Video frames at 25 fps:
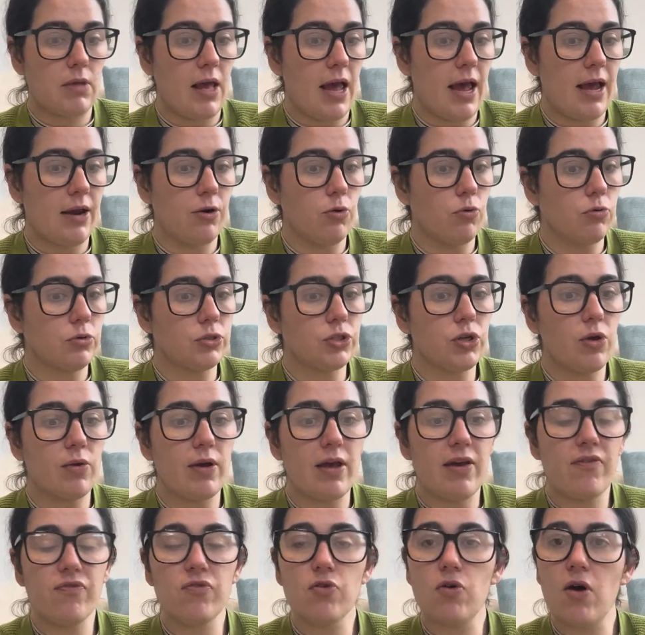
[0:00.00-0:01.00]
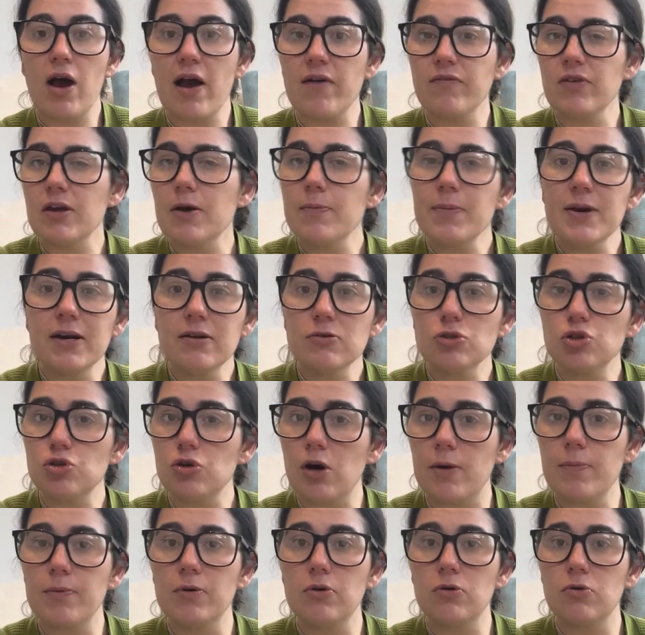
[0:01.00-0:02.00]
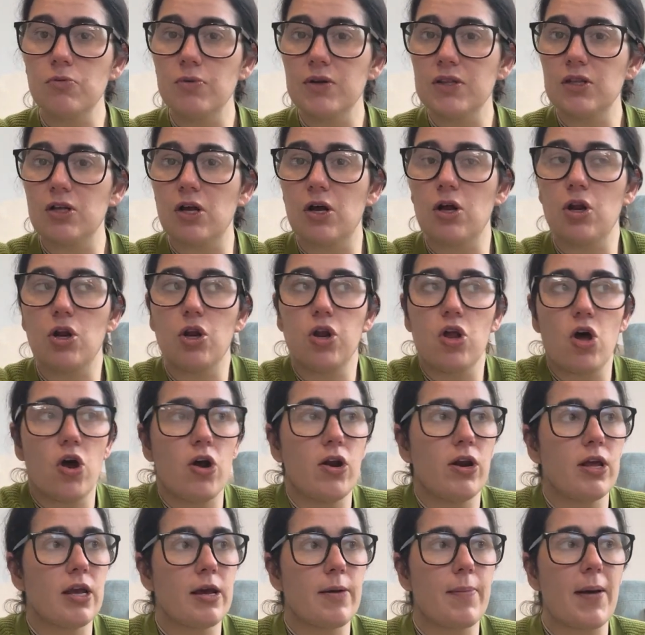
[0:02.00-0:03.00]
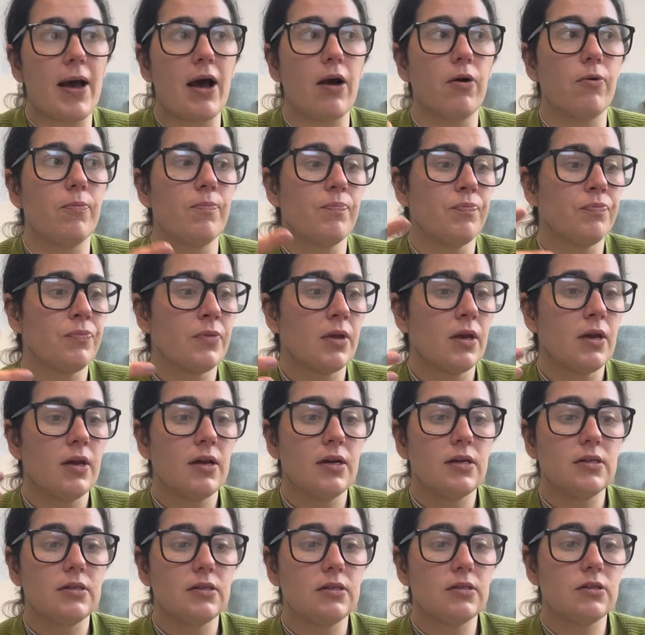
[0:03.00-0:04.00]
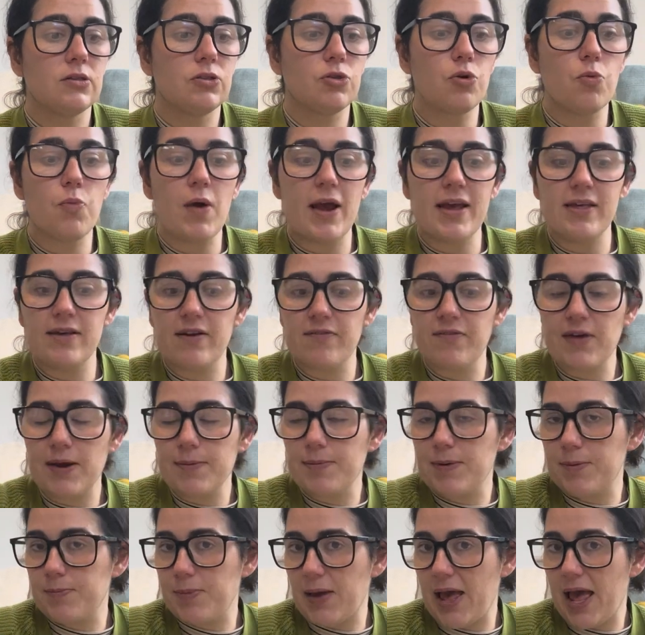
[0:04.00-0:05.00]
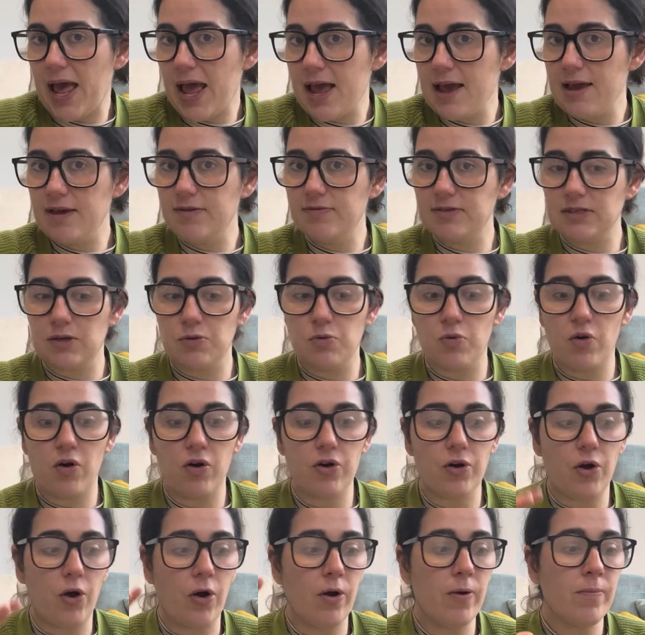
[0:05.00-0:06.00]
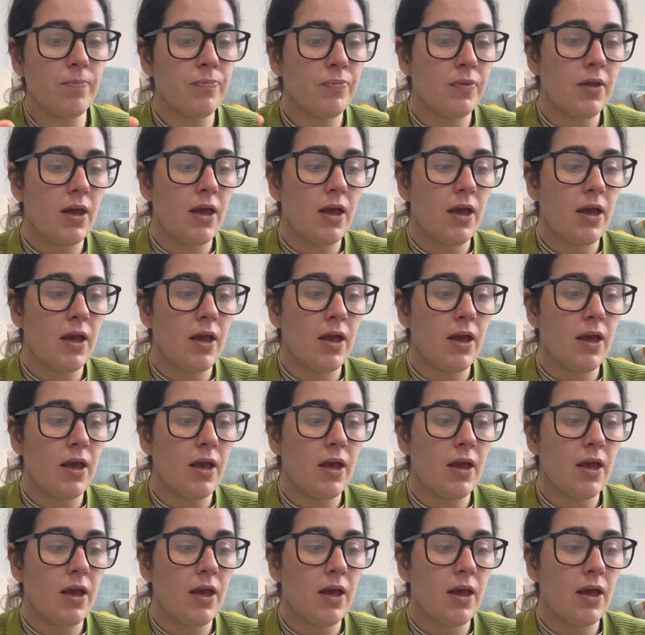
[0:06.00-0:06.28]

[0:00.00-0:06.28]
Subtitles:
And also if you're having a bit of trouble with learning about the way that fabric behaves and whatnot,